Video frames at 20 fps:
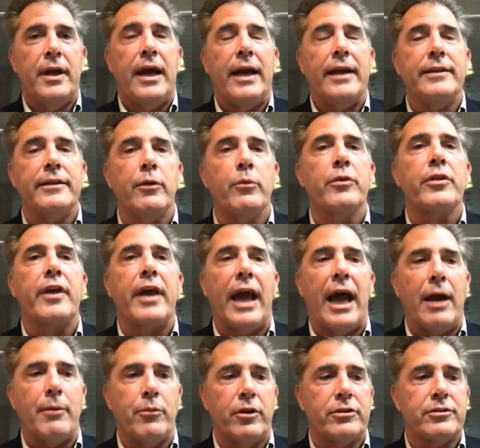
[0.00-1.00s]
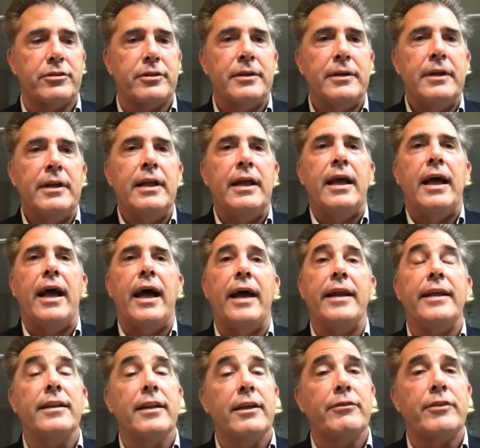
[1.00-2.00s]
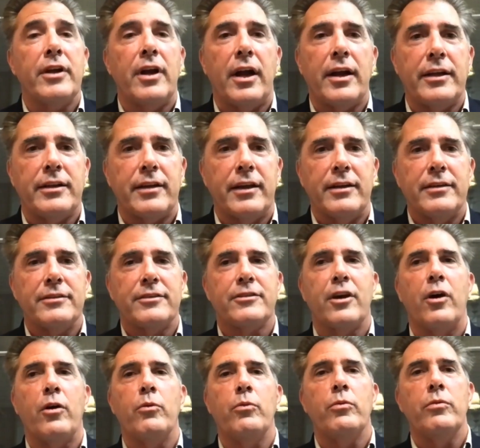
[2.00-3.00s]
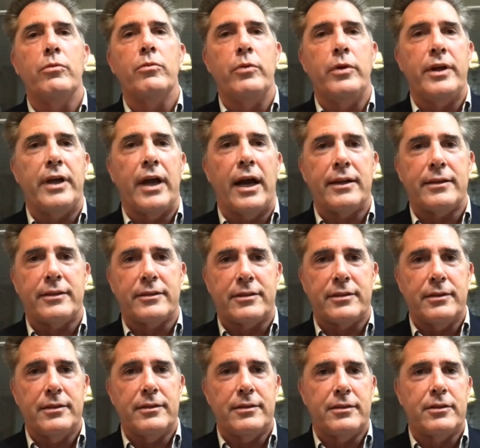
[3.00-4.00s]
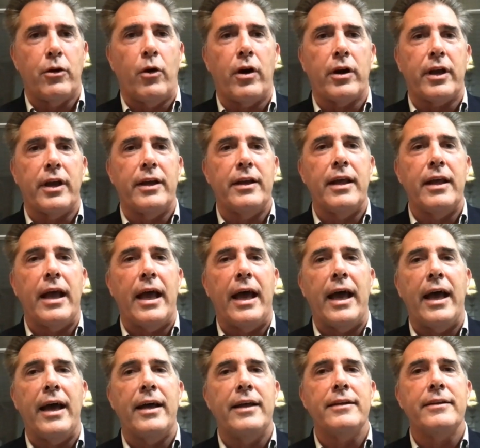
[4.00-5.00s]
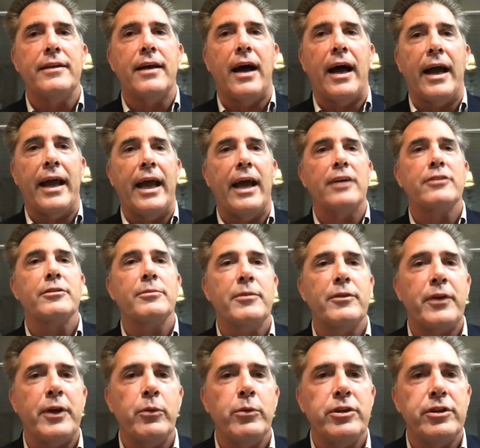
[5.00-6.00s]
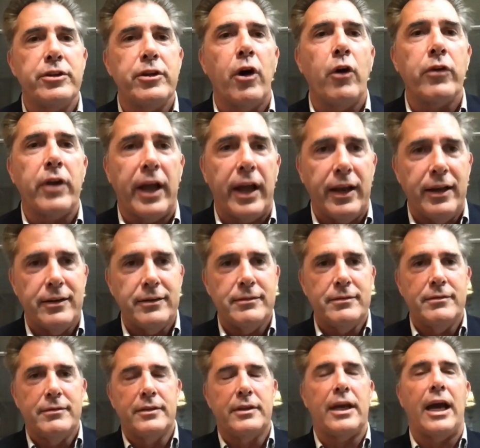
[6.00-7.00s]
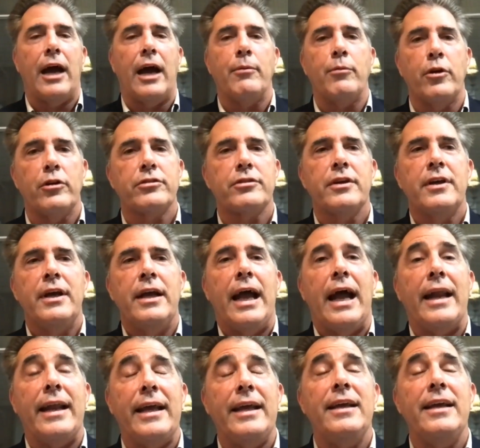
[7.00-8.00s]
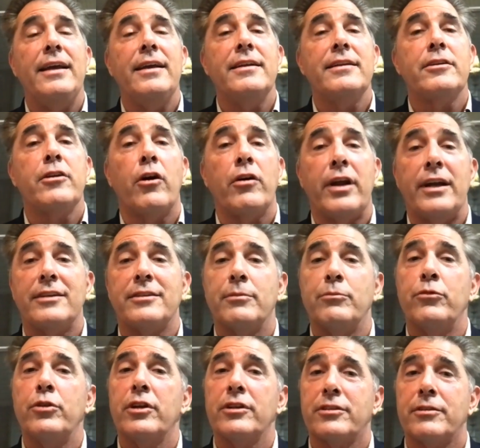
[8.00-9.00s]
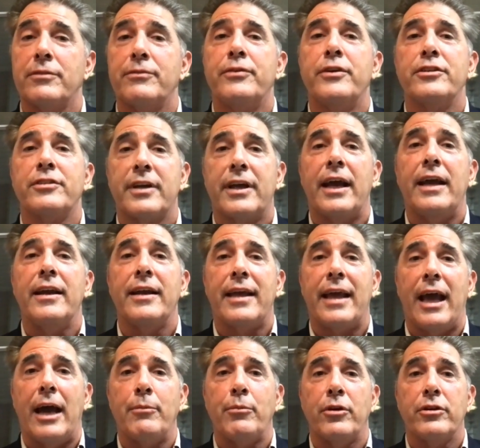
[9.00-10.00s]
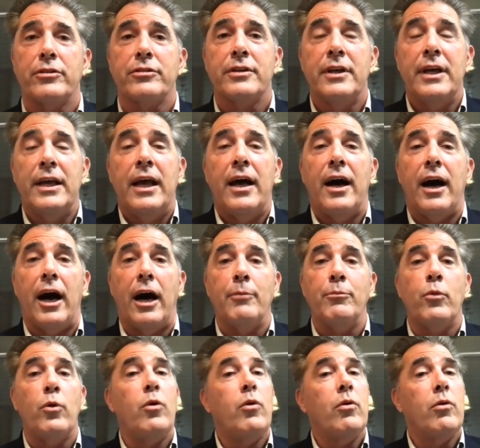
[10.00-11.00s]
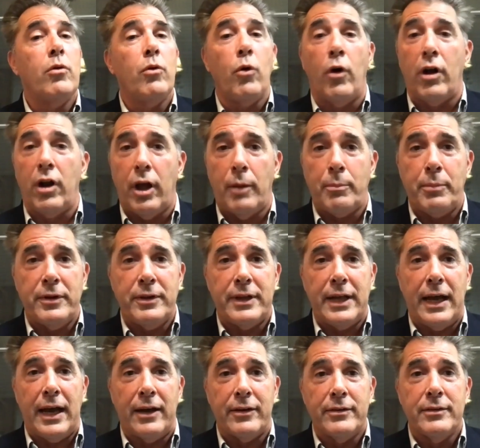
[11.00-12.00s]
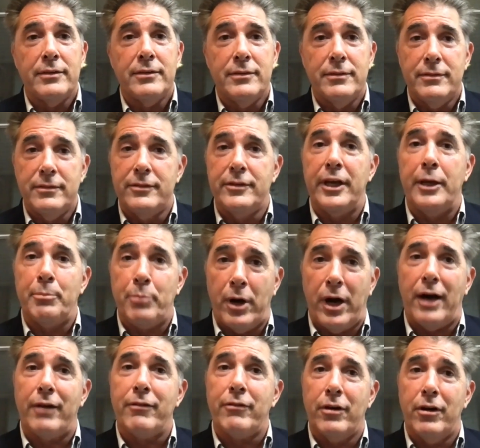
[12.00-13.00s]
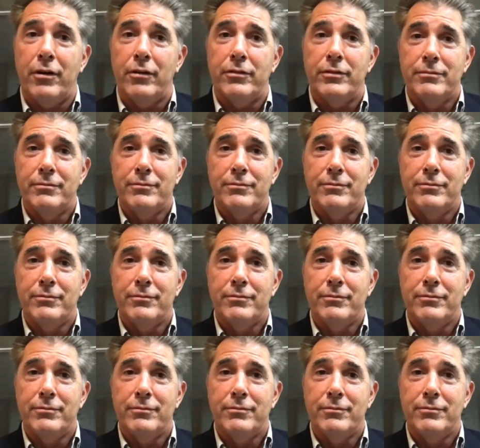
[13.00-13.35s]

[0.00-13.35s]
He did with cameras, and he lived in Huntington. So we got to talking, and I asked him if he would donate cameras, and he donated some real sophisticated cameras, all up and down Depot Road